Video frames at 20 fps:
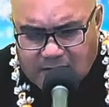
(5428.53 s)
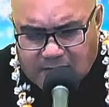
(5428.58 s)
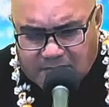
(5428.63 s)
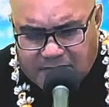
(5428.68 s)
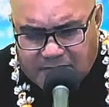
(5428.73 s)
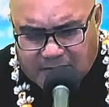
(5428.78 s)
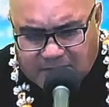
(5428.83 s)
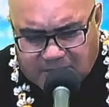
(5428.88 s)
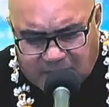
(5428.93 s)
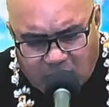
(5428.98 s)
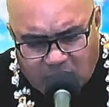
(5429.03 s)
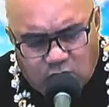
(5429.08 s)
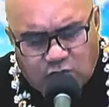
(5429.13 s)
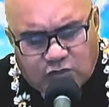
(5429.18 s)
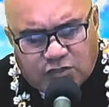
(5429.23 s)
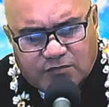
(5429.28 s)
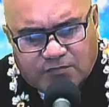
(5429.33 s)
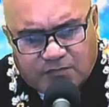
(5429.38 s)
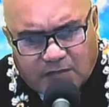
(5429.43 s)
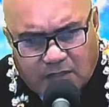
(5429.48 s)
But
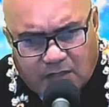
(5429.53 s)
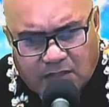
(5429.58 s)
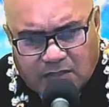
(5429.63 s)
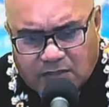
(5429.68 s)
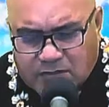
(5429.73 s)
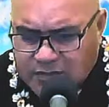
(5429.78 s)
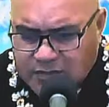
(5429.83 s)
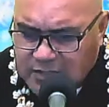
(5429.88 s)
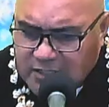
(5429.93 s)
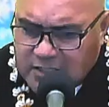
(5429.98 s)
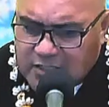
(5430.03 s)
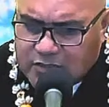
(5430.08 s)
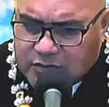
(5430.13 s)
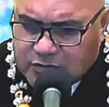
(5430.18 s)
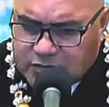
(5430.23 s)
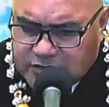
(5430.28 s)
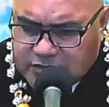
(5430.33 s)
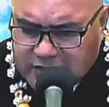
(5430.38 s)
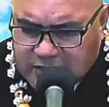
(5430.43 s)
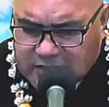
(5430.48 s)
most of all,
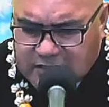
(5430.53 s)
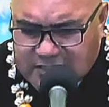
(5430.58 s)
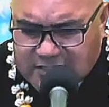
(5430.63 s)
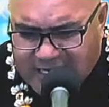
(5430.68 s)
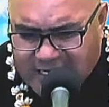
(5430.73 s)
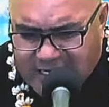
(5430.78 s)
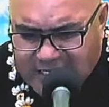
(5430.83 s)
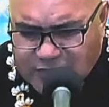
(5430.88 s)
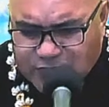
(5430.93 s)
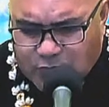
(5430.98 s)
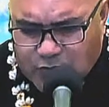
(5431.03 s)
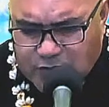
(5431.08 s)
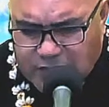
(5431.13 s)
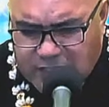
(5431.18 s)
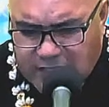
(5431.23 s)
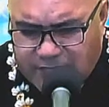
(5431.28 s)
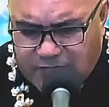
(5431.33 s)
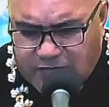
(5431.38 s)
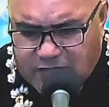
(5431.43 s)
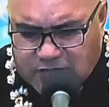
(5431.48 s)
seek God's
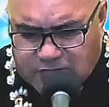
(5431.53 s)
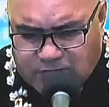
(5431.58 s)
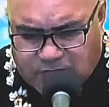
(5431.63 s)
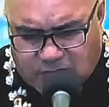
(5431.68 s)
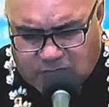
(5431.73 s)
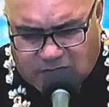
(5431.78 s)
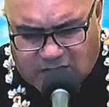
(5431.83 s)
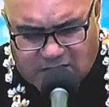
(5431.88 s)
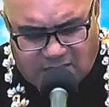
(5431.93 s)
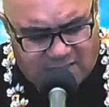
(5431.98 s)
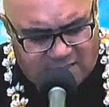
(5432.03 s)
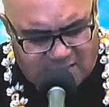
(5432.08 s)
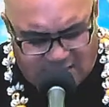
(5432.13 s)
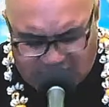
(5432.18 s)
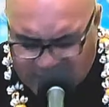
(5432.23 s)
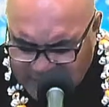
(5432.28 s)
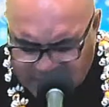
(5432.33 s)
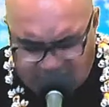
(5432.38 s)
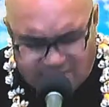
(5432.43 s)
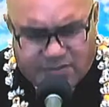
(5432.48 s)
forgiveness for
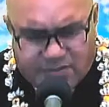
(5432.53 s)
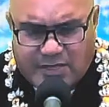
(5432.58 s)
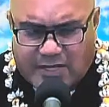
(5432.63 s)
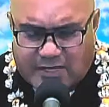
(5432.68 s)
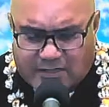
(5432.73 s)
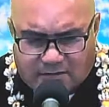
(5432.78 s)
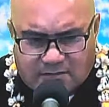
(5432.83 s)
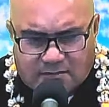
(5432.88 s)
anything